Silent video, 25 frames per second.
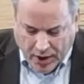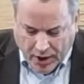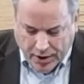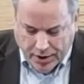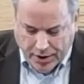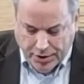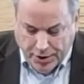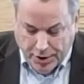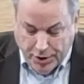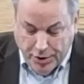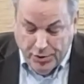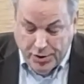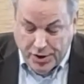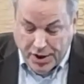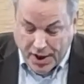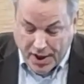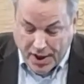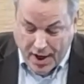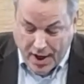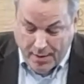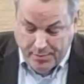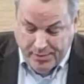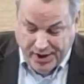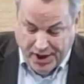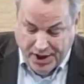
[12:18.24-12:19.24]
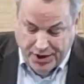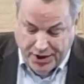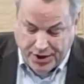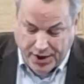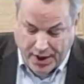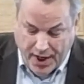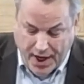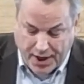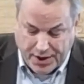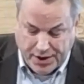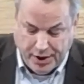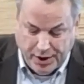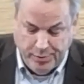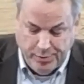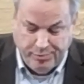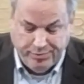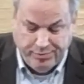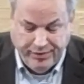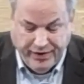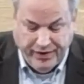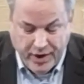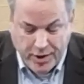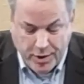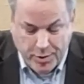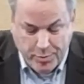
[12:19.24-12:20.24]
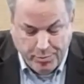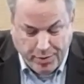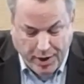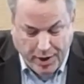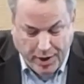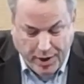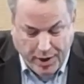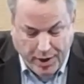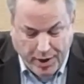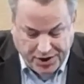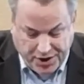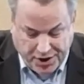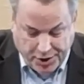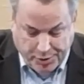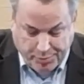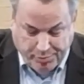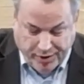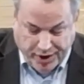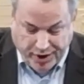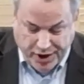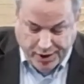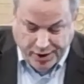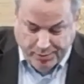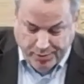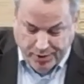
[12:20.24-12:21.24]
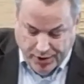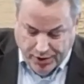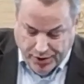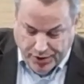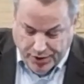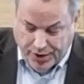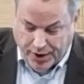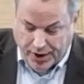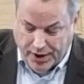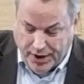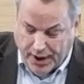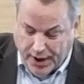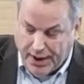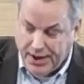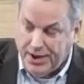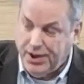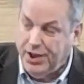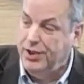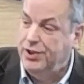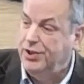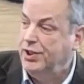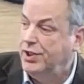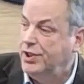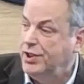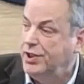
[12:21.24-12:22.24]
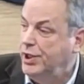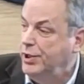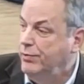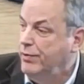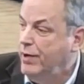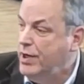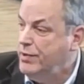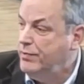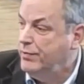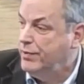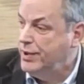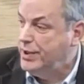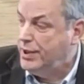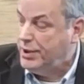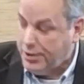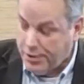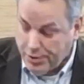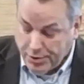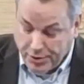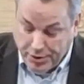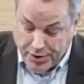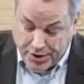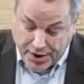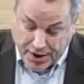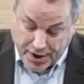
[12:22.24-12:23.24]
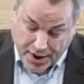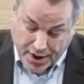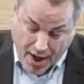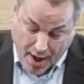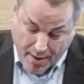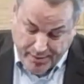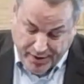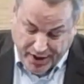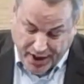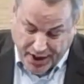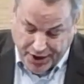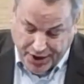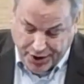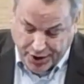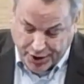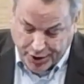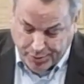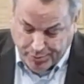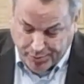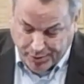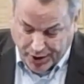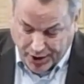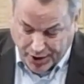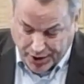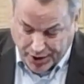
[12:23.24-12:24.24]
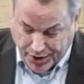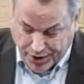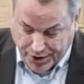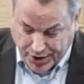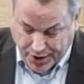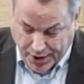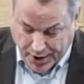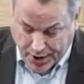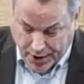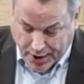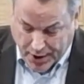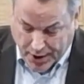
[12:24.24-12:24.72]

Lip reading: The new denomination actually published its principles in 1961 when the two denominations merged.